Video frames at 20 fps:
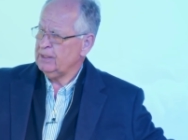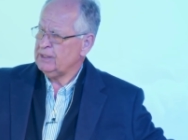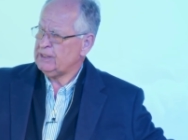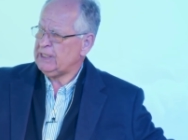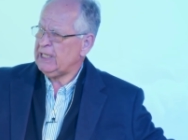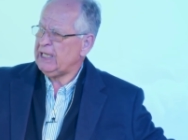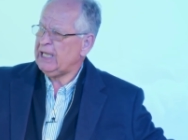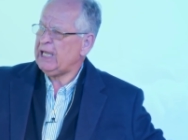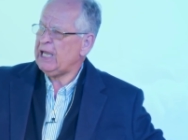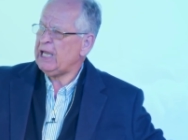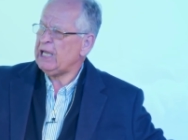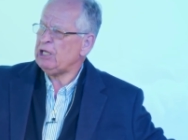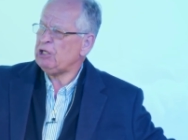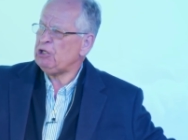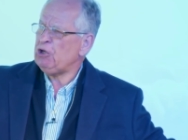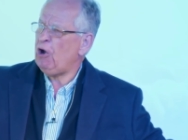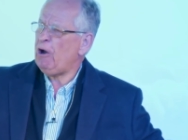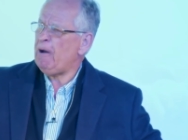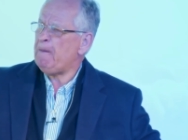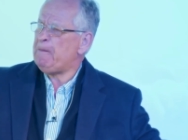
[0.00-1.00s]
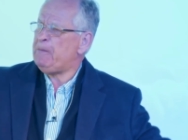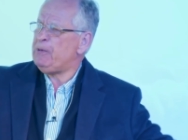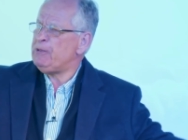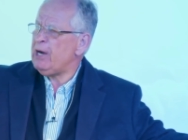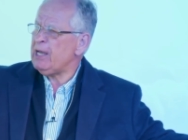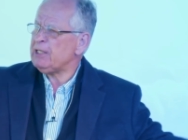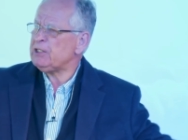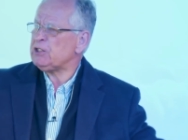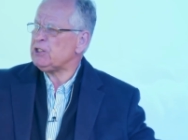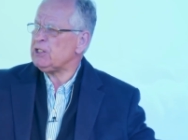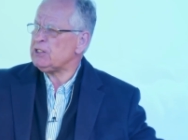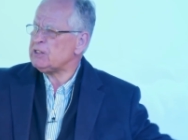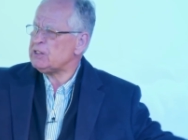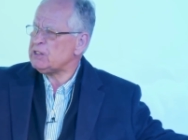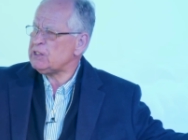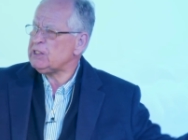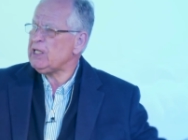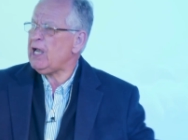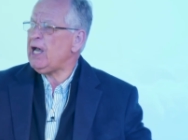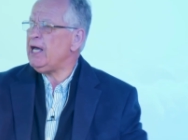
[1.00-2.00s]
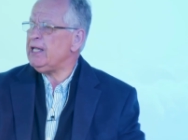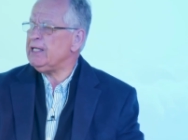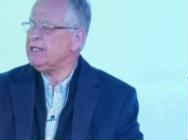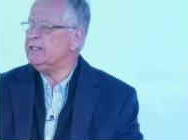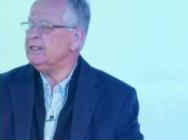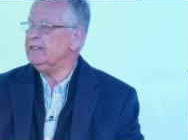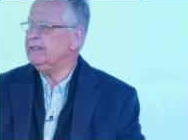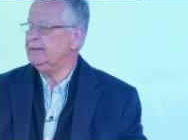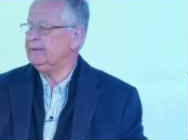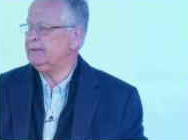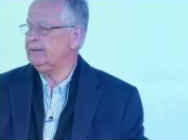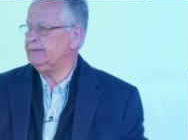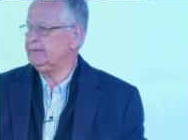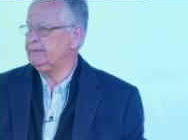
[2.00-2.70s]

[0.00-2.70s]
seeing your precious son